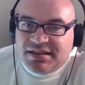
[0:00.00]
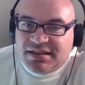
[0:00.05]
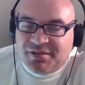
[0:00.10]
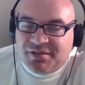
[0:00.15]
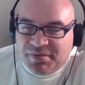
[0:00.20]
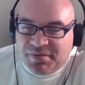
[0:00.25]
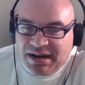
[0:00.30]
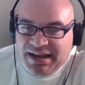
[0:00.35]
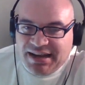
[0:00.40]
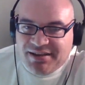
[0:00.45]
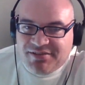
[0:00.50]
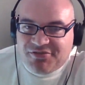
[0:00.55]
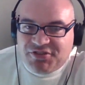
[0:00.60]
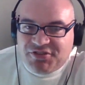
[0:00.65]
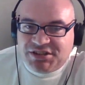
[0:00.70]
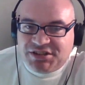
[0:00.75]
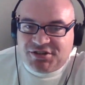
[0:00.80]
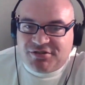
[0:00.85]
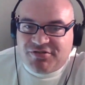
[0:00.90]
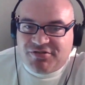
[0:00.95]
The mining
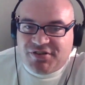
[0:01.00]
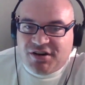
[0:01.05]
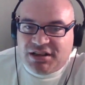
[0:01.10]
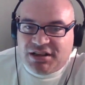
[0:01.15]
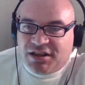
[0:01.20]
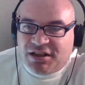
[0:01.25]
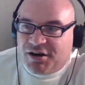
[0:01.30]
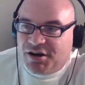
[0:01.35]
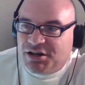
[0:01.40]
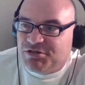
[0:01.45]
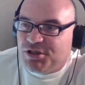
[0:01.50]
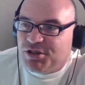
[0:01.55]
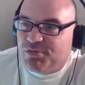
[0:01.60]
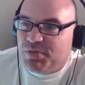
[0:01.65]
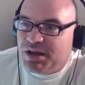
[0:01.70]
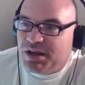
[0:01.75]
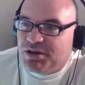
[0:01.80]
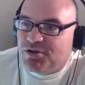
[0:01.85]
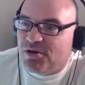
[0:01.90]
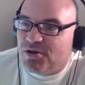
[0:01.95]
fees are very large with
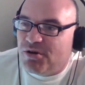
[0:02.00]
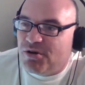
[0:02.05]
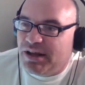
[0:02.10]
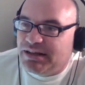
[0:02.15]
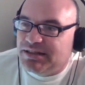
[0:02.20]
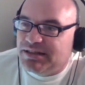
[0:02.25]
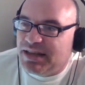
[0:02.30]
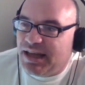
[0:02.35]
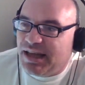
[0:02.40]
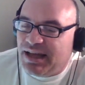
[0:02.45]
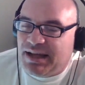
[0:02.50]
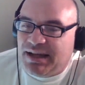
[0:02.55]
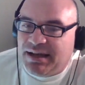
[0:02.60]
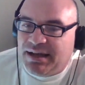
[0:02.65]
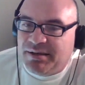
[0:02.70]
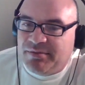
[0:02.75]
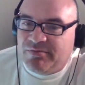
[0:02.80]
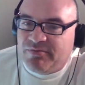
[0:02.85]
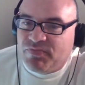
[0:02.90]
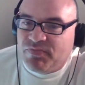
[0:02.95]
Bitcoin.
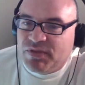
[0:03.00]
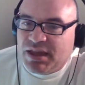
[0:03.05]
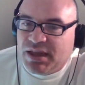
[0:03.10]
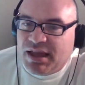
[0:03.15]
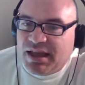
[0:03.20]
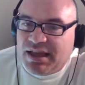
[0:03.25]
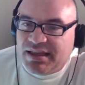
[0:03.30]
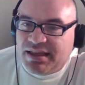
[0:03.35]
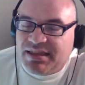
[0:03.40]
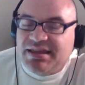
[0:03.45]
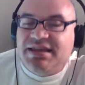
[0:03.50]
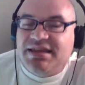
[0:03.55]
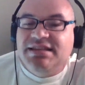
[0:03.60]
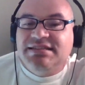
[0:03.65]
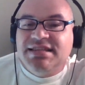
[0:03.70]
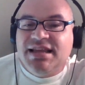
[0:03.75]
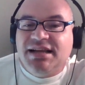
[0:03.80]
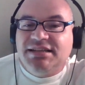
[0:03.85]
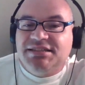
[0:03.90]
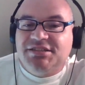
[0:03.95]

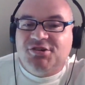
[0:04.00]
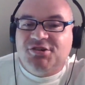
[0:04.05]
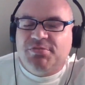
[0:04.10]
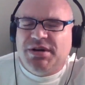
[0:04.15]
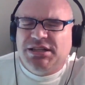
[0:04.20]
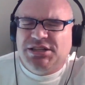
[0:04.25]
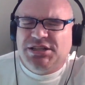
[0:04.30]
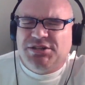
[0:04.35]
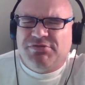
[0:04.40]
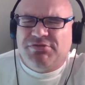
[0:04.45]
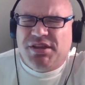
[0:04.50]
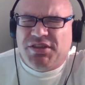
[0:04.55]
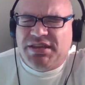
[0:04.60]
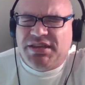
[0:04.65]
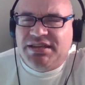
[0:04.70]
It's not so much with